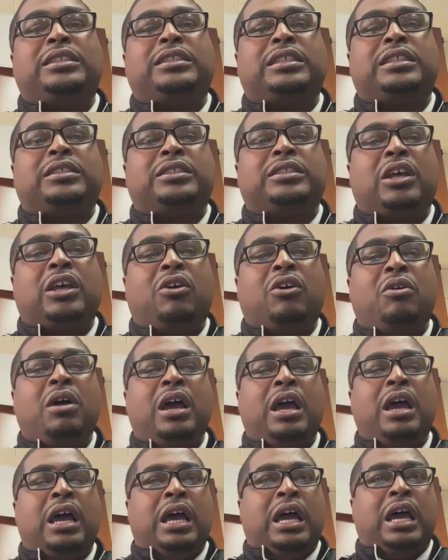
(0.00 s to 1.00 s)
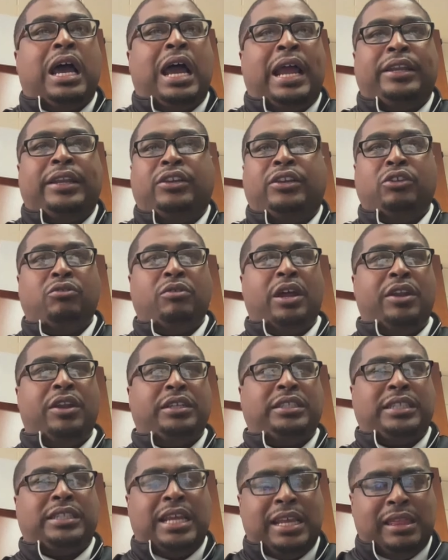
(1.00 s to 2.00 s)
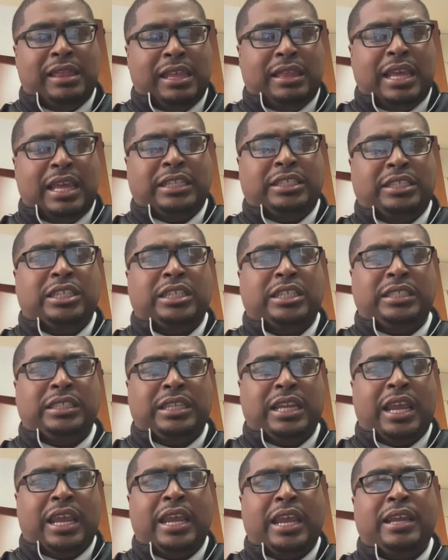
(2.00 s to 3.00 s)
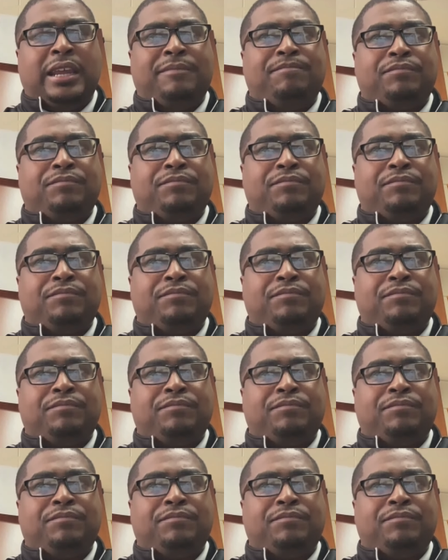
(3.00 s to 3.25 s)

And so I do understand that's just a